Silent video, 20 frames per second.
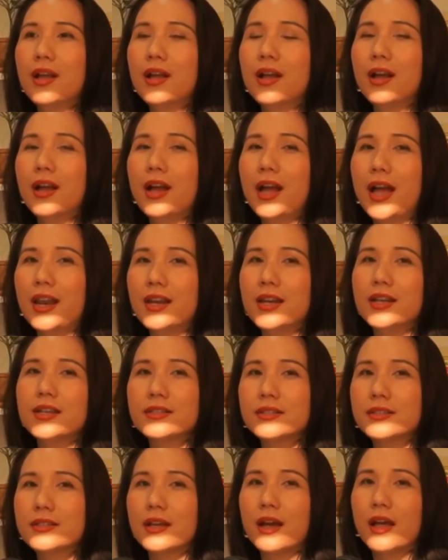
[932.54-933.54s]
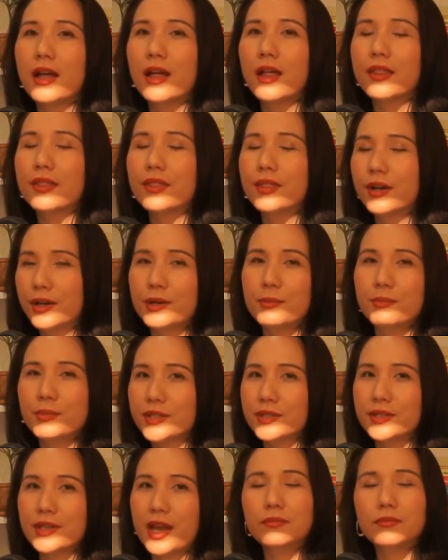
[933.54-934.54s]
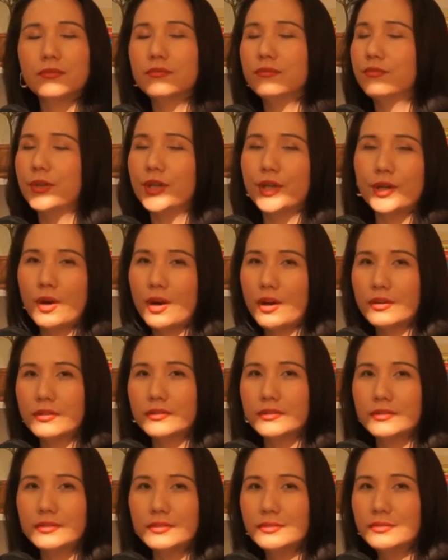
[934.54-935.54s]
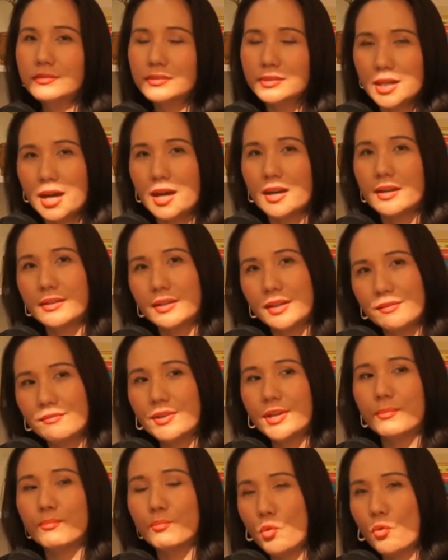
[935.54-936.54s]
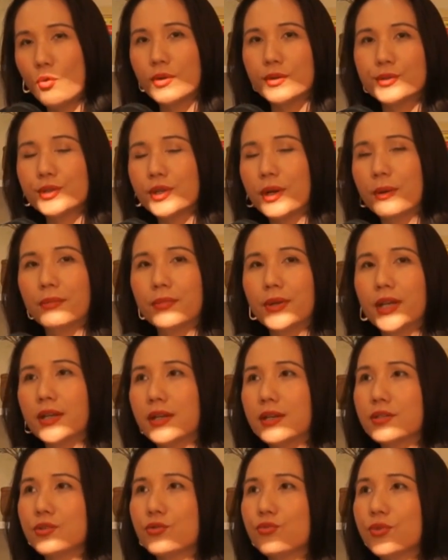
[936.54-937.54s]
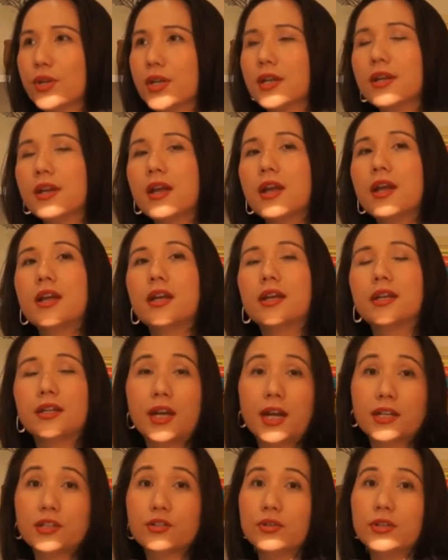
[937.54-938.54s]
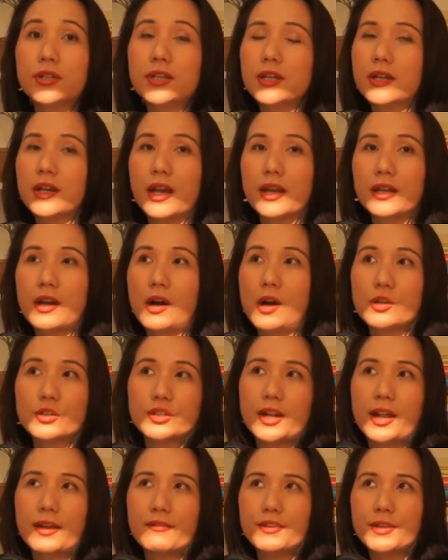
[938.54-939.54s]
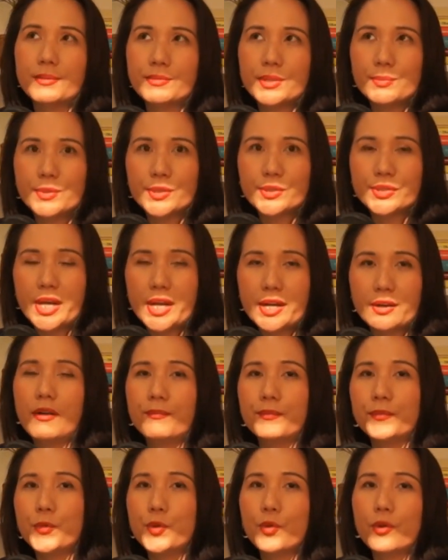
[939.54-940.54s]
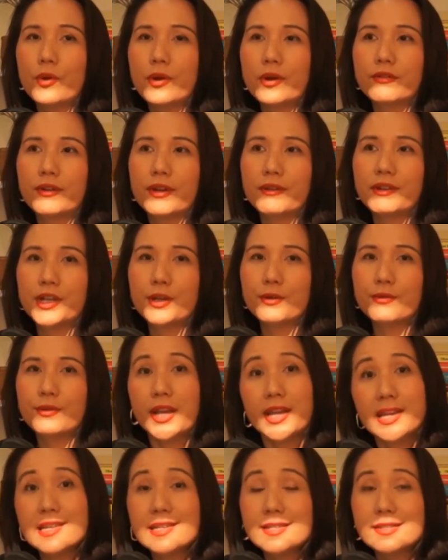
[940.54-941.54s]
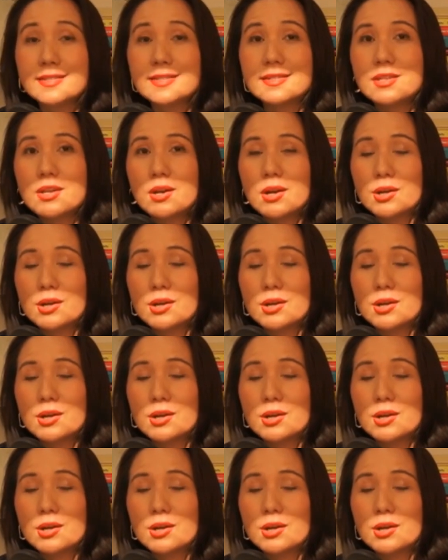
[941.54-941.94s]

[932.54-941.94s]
at least 30%, but not that even more. Some industry, it actually like costs like 50% of your revenue is your